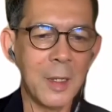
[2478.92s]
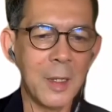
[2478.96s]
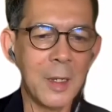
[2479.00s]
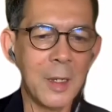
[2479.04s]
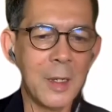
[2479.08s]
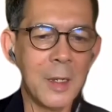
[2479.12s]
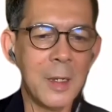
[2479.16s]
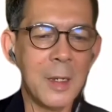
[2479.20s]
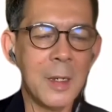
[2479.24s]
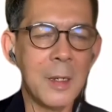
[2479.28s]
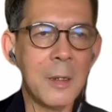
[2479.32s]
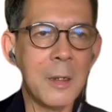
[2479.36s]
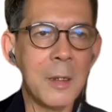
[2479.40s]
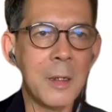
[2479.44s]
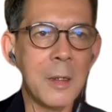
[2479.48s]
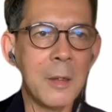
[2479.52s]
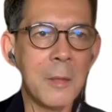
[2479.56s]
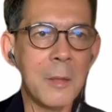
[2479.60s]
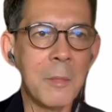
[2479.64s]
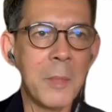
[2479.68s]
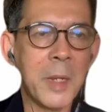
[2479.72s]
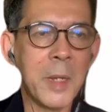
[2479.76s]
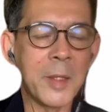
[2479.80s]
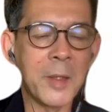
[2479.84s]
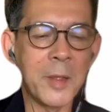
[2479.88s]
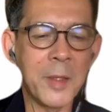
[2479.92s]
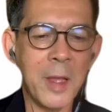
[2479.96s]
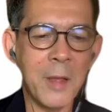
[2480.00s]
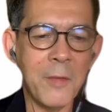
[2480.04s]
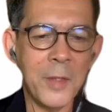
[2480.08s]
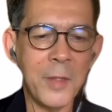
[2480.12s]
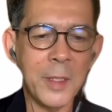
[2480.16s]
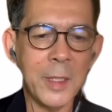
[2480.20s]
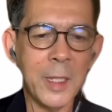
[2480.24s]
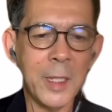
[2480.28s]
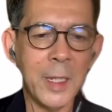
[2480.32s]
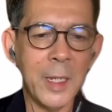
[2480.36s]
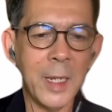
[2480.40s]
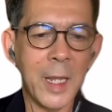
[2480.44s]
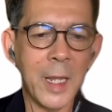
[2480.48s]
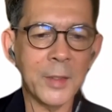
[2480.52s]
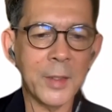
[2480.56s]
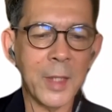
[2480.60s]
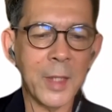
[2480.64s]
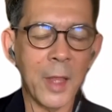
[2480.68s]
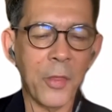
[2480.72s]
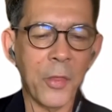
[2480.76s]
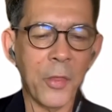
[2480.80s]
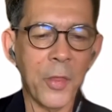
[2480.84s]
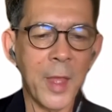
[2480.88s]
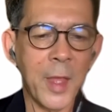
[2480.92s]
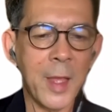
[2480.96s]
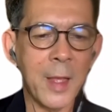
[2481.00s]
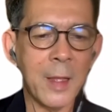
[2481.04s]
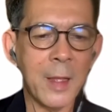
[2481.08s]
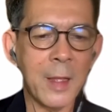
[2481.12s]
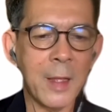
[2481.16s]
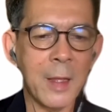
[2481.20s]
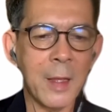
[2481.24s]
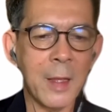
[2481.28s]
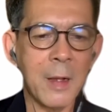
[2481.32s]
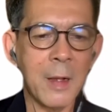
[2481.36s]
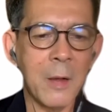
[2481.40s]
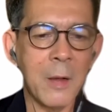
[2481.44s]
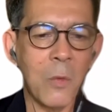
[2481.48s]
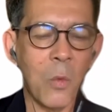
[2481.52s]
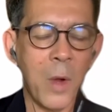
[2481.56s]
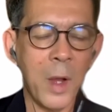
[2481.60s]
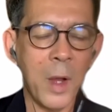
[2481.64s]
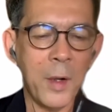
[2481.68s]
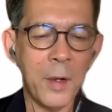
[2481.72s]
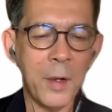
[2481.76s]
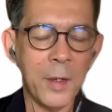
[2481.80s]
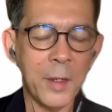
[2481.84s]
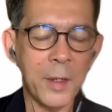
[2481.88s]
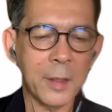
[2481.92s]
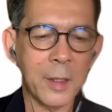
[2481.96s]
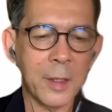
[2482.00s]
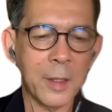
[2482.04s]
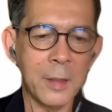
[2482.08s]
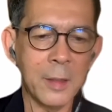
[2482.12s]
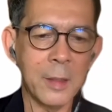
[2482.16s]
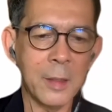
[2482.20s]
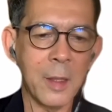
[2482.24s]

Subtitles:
But nevertheless, I think one of the